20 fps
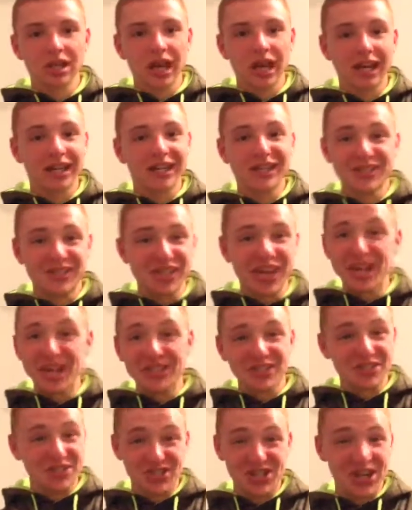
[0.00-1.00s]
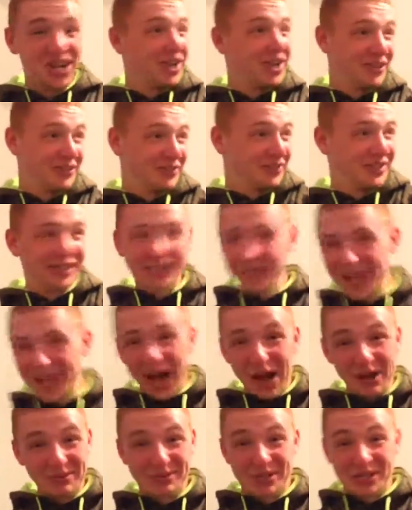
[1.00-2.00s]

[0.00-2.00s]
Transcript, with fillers: And he's the Asian slave. What was that?